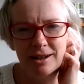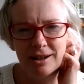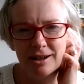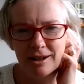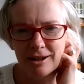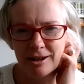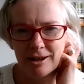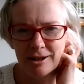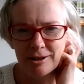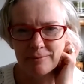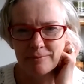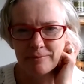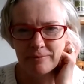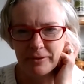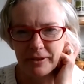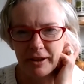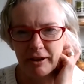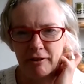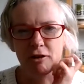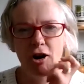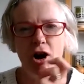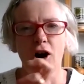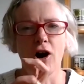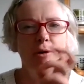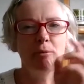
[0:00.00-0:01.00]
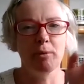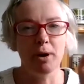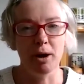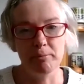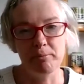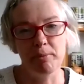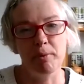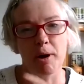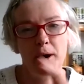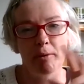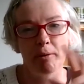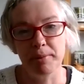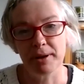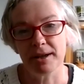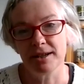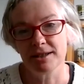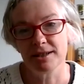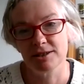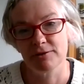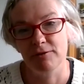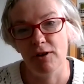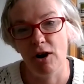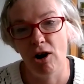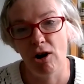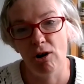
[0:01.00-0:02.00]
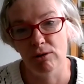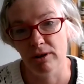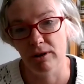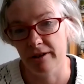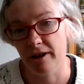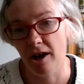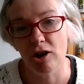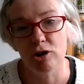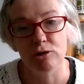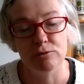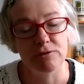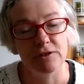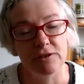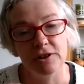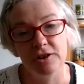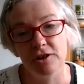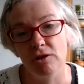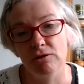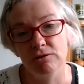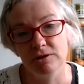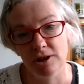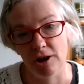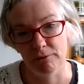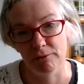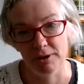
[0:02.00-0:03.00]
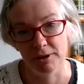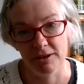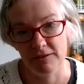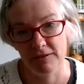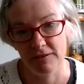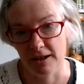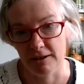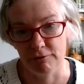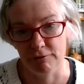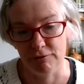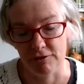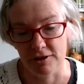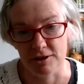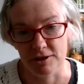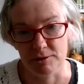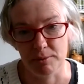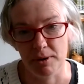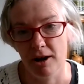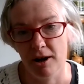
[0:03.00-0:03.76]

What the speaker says: They're a piece of a whole and hopefully an ongoing thing for us.